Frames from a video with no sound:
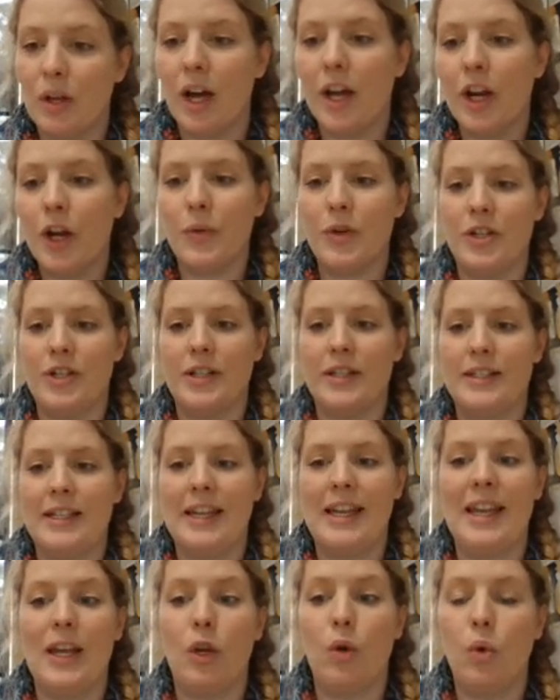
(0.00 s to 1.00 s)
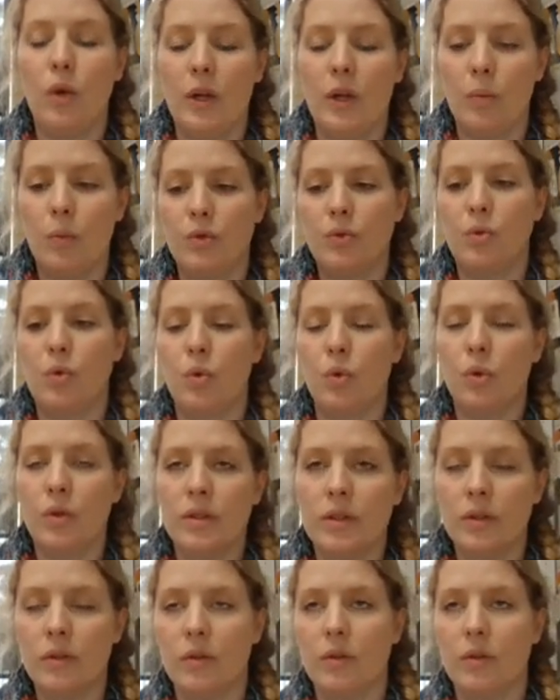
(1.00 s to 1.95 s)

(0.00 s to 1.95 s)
I don't want to just hear it was good